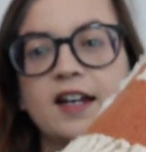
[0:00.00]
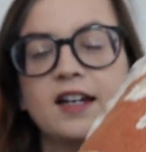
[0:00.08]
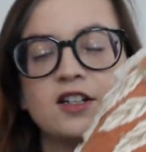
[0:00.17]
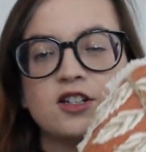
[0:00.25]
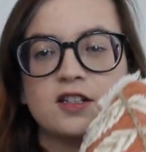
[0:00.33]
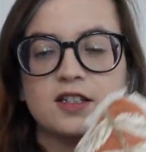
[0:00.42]
then
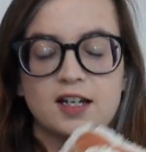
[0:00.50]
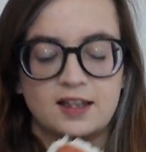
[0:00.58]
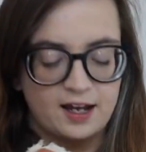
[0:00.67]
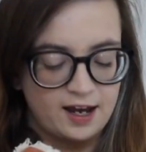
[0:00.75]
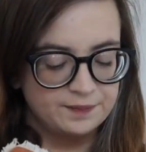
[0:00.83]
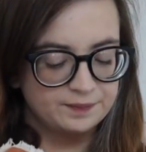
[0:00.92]
it's just like
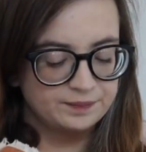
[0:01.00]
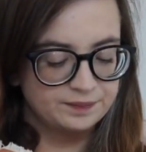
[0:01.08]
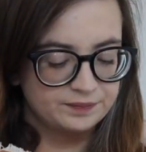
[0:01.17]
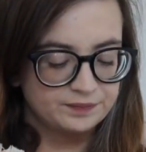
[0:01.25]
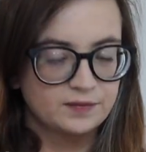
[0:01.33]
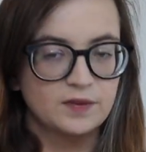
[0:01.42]
that
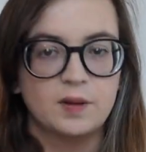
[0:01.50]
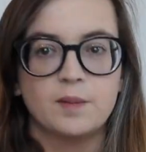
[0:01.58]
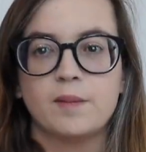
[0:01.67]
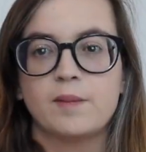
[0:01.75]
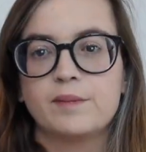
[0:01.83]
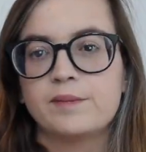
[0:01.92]

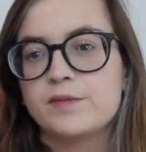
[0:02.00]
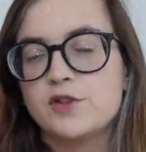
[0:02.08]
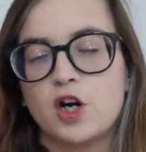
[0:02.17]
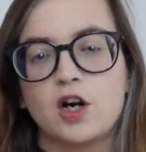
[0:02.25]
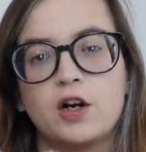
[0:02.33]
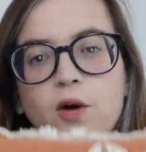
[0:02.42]

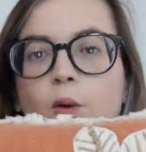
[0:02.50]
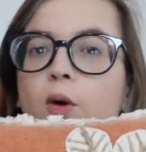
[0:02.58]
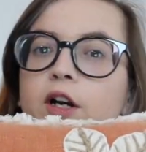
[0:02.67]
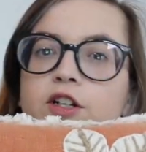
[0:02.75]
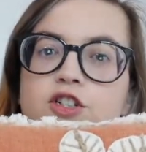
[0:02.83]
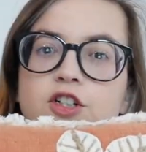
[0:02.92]
dark
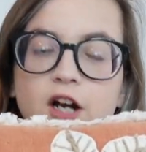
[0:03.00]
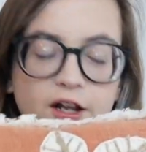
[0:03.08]
orange